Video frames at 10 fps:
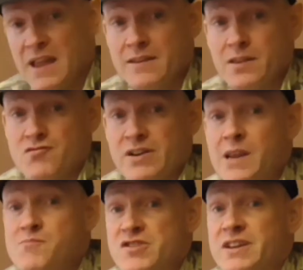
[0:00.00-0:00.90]
is a
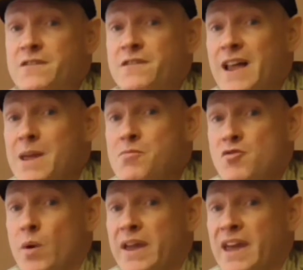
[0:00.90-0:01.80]
3D printed
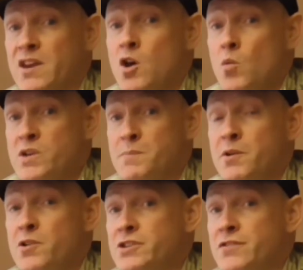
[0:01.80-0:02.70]
flamethrower kit which I
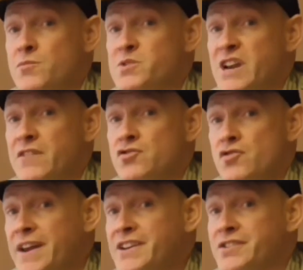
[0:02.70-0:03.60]
purchased from Chef's
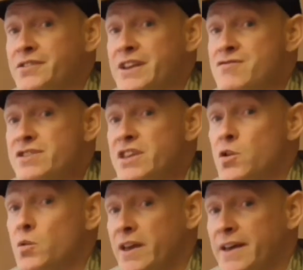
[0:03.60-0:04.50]
Creations here in
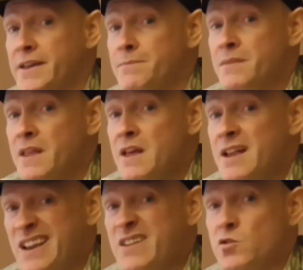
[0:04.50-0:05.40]
the UK.
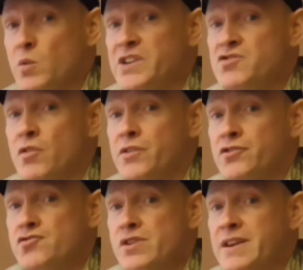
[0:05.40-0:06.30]
Links to which are on the
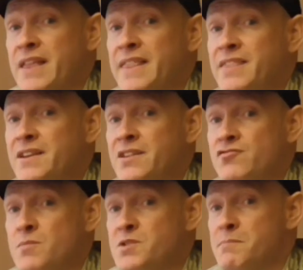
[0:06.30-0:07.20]
screen and in the
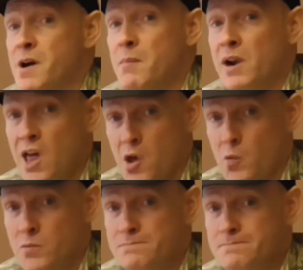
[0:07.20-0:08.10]
description bar below.